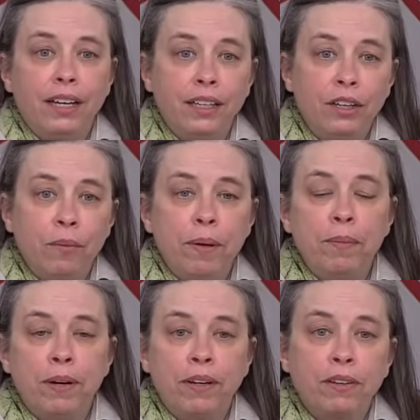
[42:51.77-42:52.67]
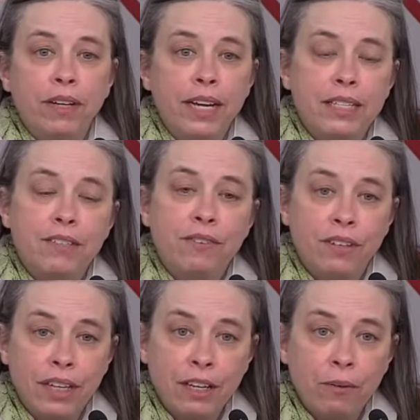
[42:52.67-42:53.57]
you know, people aren't going to get
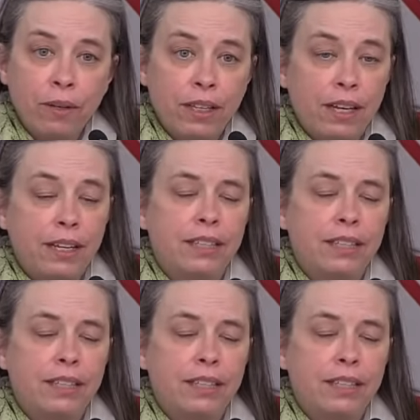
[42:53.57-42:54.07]
severely ill with it.